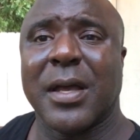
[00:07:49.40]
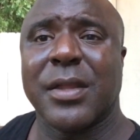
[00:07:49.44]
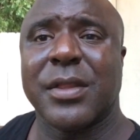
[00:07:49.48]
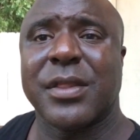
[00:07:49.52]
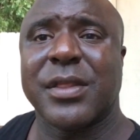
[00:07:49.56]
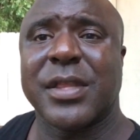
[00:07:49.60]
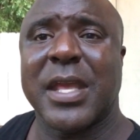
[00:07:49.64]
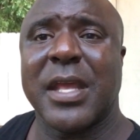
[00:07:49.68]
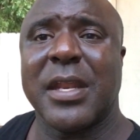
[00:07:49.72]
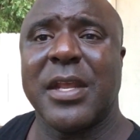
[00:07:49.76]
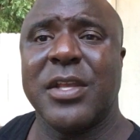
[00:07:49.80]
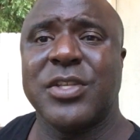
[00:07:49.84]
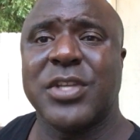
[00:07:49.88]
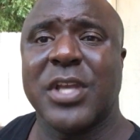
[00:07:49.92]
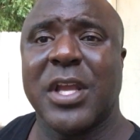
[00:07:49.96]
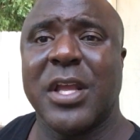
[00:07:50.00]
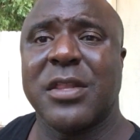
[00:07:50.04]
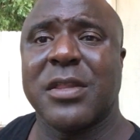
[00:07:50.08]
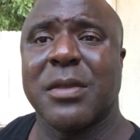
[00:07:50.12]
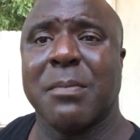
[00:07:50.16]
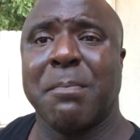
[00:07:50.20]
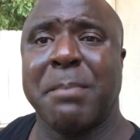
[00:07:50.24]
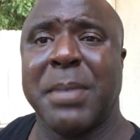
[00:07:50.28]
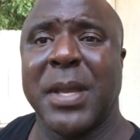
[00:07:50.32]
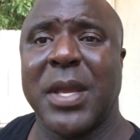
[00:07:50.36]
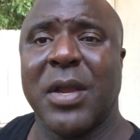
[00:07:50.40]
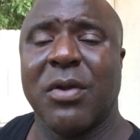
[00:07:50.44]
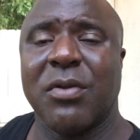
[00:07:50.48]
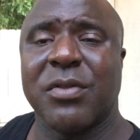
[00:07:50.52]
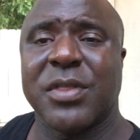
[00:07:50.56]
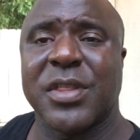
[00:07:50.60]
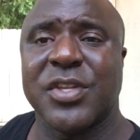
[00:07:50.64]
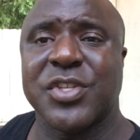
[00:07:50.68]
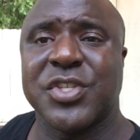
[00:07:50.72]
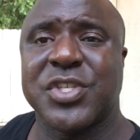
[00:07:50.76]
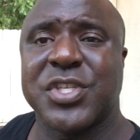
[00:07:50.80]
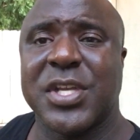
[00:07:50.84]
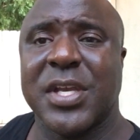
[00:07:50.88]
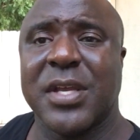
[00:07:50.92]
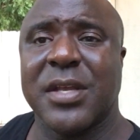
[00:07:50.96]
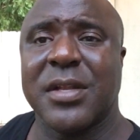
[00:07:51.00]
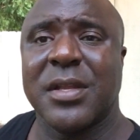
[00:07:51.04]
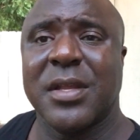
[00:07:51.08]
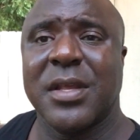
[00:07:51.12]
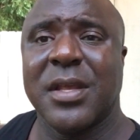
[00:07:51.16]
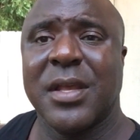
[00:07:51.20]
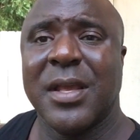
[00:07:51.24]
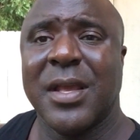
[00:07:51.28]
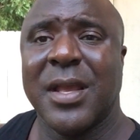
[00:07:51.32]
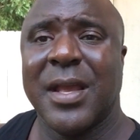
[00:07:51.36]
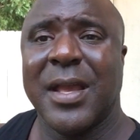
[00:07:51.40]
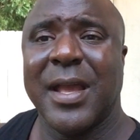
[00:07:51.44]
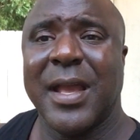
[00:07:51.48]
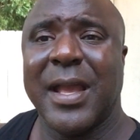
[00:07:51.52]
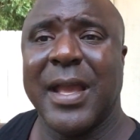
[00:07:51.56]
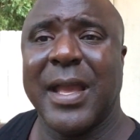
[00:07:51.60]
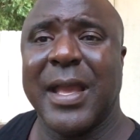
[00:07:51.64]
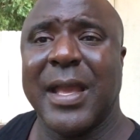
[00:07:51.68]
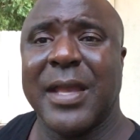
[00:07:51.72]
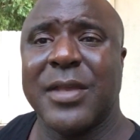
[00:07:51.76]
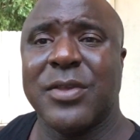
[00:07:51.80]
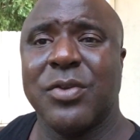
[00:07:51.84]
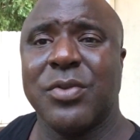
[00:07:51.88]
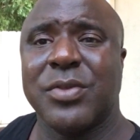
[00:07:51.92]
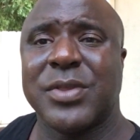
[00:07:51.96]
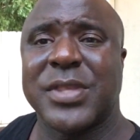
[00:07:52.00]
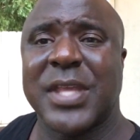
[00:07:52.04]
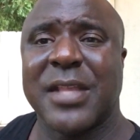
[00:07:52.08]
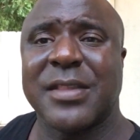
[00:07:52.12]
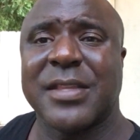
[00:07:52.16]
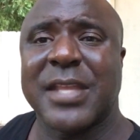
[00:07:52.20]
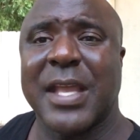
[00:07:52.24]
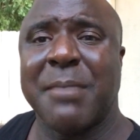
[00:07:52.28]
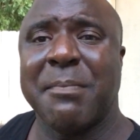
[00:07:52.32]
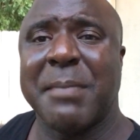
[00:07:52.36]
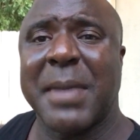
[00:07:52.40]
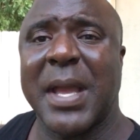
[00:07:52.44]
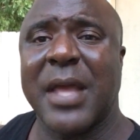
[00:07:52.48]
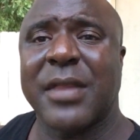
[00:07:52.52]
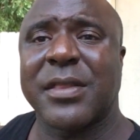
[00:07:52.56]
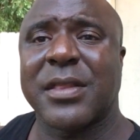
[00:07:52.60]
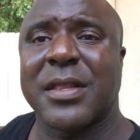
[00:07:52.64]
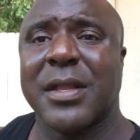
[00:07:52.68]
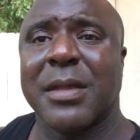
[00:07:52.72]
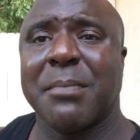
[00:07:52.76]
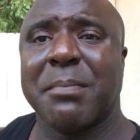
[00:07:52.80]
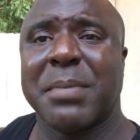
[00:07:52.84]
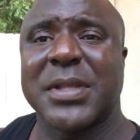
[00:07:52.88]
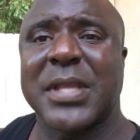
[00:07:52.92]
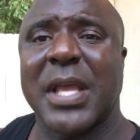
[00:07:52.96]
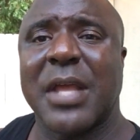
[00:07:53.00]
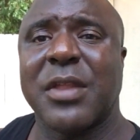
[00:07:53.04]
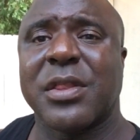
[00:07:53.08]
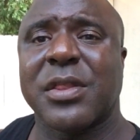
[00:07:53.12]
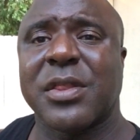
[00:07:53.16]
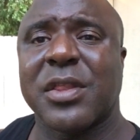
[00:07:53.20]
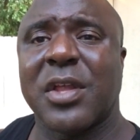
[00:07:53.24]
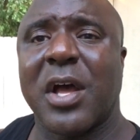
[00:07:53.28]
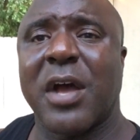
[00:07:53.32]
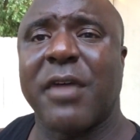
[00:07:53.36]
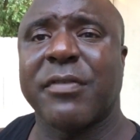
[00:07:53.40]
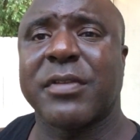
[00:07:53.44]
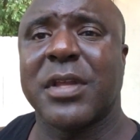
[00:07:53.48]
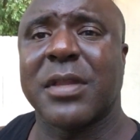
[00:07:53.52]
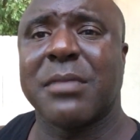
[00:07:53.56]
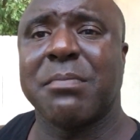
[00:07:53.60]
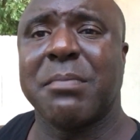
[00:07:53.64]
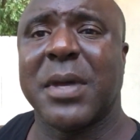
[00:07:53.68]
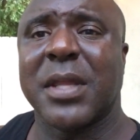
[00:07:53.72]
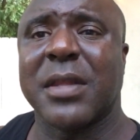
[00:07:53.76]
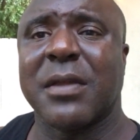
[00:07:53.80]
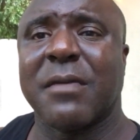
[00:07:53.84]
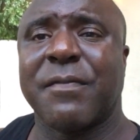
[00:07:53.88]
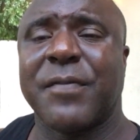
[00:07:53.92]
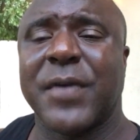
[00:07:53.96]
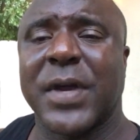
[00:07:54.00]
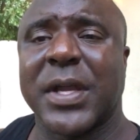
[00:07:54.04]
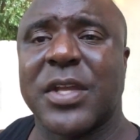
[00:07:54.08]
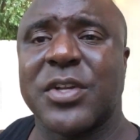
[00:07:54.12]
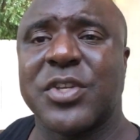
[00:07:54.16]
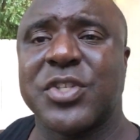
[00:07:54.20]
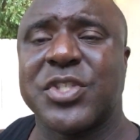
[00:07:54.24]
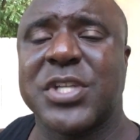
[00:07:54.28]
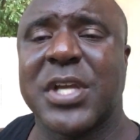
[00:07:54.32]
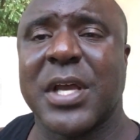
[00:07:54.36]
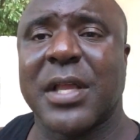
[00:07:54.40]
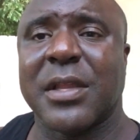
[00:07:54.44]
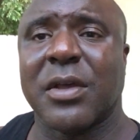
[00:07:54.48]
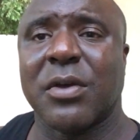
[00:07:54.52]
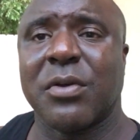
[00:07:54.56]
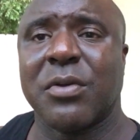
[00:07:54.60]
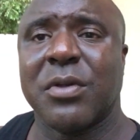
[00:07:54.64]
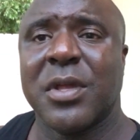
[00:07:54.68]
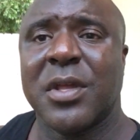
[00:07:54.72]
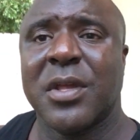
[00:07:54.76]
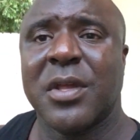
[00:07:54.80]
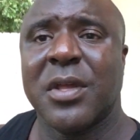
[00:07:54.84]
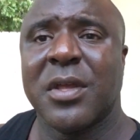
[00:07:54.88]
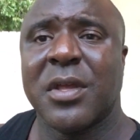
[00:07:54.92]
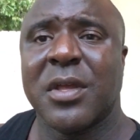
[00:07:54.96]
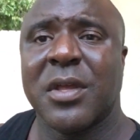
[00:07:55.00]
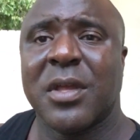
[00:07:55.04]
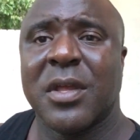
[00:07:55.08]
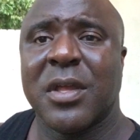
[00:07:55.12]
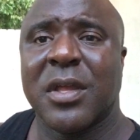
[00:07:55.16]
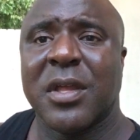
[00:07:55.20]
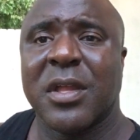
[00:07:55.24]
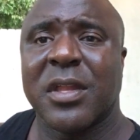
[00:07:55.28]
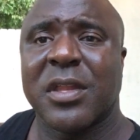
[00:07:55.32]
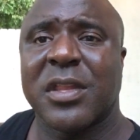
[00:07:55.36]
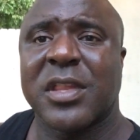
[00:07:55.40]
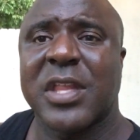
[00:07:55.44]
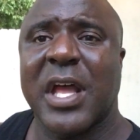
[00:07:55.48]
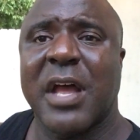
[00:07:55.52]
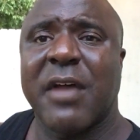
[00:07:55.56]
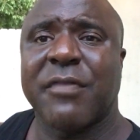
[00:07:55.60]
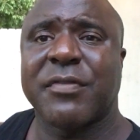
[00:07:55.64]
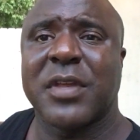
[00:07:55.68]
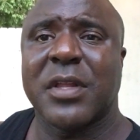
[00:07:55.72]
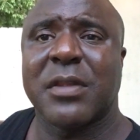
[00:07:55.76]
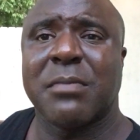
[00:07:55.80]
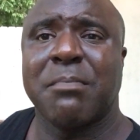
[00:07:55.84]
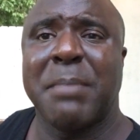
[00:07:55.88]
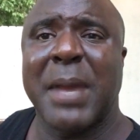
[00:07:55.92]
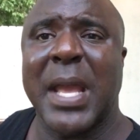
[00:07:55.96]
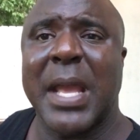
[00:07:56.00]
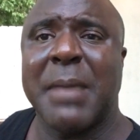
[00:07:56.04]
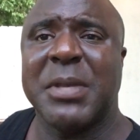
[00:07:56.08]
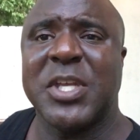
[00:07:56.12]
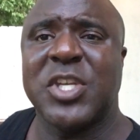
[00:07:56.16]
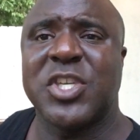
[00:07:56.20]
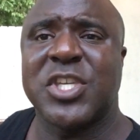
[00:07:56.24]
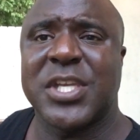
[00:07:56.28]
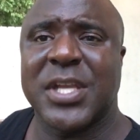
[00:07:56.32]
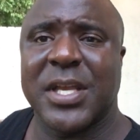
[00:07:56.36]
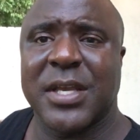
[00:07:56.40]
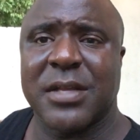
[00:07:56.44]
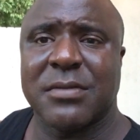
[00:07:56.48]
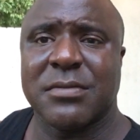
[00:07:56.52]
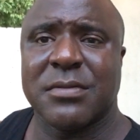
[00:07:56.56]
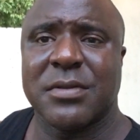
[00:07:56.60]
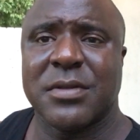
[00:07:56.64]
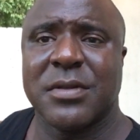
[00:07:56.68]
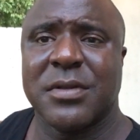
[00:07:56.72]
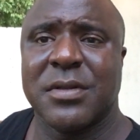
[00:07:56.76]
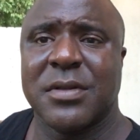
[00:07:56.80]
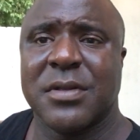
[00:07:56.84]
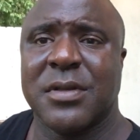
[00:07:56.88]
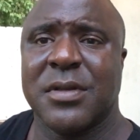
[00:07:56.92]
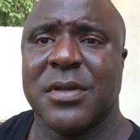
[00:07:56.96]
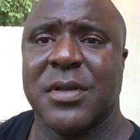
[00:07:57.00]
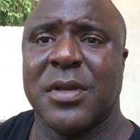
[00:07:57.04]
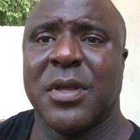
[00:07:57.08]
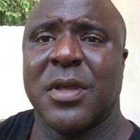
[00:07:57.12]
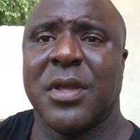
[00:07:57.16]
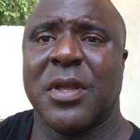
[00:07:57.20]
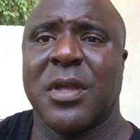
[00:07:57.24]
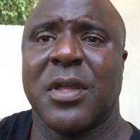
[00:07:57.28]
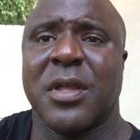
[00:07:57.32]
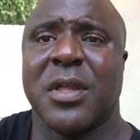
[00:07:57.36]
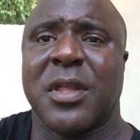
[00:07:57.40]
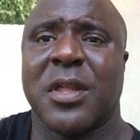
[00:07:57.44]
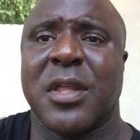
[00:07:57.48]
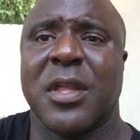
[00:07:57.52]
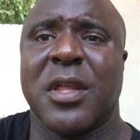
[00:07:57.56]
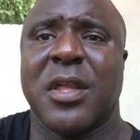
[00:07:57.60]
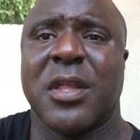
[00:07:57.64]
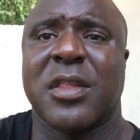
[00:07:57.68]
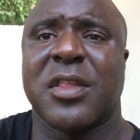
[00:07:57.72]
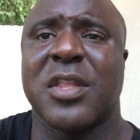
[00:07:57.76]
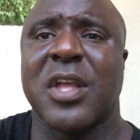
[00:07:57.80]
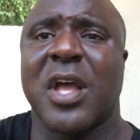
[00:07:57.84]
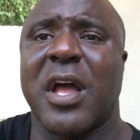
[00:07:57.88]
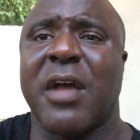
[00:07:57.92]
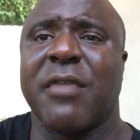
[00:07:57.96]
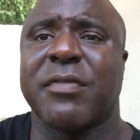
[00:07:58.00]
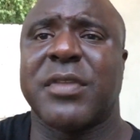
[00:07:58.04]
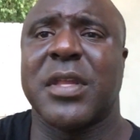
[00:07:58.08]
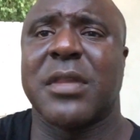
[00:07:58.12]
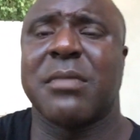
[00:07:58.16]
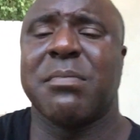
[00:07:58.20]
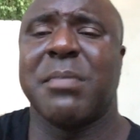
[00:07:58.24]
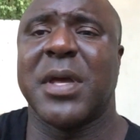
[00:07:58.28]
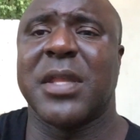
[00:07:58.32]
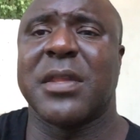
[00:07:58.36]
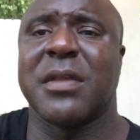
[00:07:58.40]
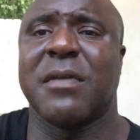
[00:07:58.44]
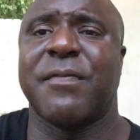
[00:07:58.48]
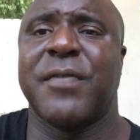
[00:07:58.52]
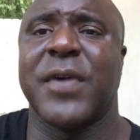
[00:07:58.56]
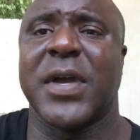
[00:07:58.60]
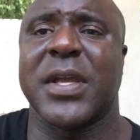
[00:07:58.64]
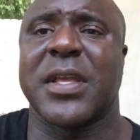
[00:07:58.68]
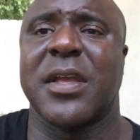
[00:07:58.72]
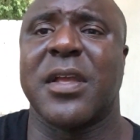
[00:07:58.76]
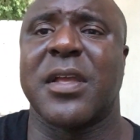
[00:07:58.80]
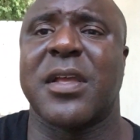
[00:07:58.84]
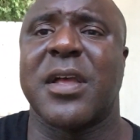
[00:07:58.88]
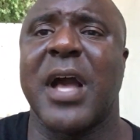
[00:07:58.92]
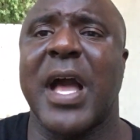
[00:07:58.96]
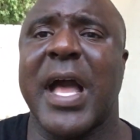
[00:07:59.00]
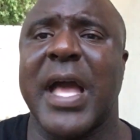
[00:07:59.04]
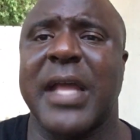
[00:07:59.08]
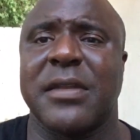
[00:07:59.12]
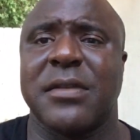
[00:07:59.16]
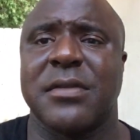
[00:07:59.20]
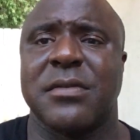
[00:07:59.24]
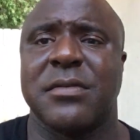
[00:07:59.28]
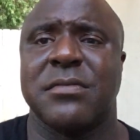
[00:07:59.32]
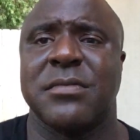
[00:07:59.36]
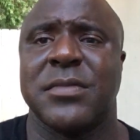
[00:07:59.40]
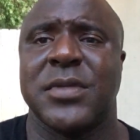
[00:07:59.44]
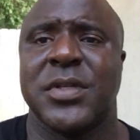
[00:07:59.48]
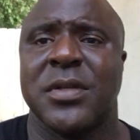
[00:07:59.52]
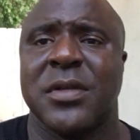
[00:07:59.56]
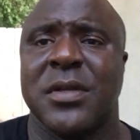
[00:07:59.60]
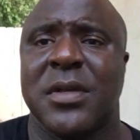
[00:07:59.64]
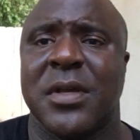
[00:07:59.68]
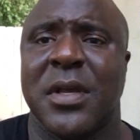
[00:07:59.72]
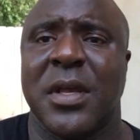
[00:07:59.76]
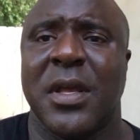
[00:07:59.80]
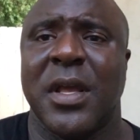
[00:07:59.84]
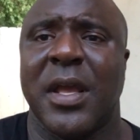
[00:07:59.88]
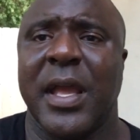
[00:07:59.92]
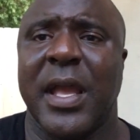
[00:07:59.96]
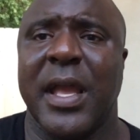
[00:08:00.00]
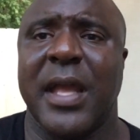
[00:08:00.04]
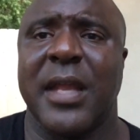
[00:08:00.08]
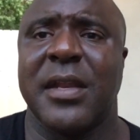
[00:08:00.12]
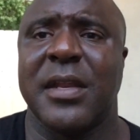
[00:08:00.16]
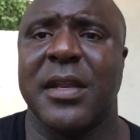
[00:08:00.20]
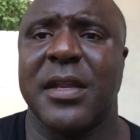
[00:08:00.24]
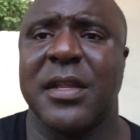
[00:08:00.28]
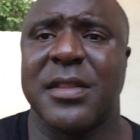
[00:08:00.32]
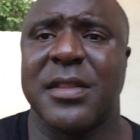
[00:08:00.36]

skinny jeans and beards and shit, and you think they masculine, but they soft as motherfucking jello. Soft as baby shit. Soft as motherfucking cotton. And